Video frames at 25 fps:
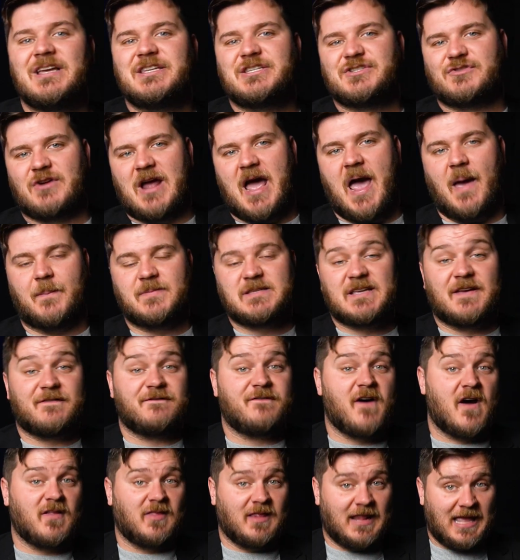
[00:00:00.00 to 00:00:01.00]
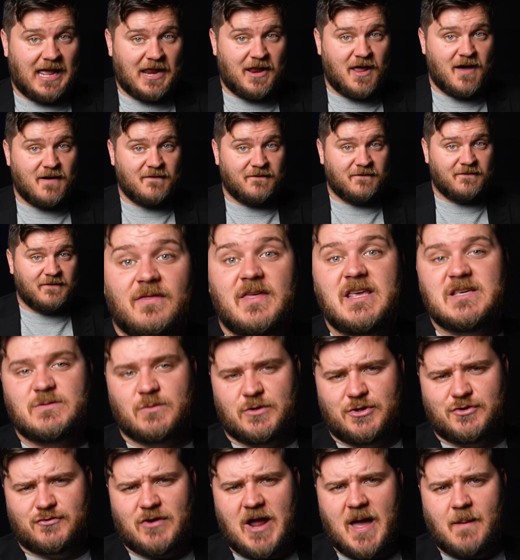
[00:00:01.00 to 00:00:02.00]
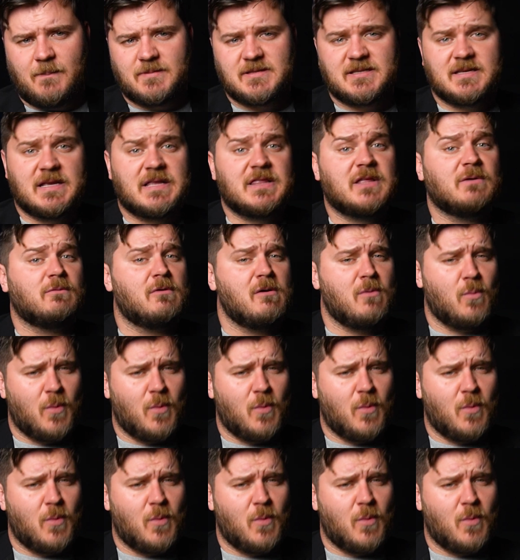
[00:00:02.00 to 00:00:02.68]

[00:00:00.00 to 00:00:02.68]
straps, funnily enough, these were straps that were